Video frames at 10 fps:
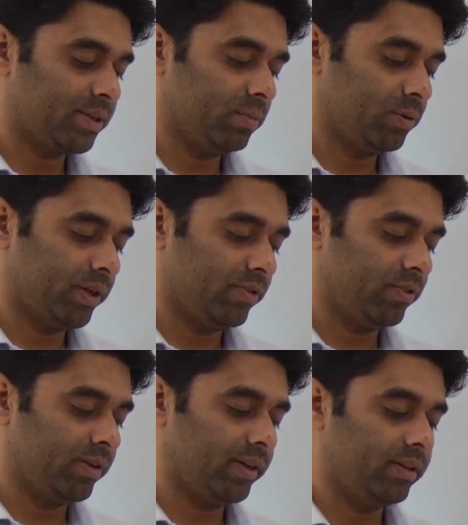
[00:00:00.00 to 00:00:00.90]

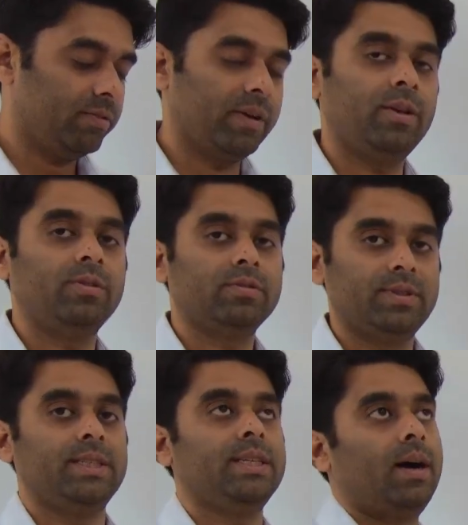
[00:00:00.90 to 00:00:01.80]
potential and the value of
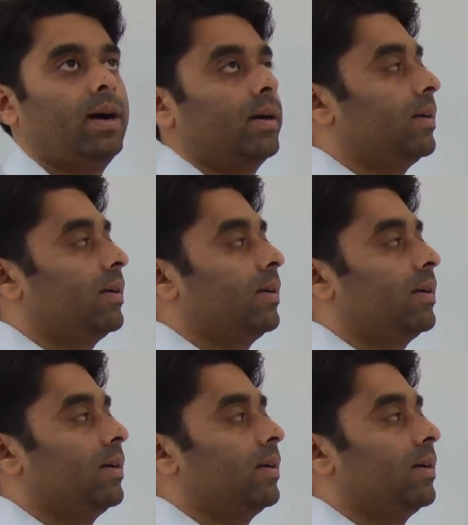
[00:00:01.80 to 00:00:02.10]
G are?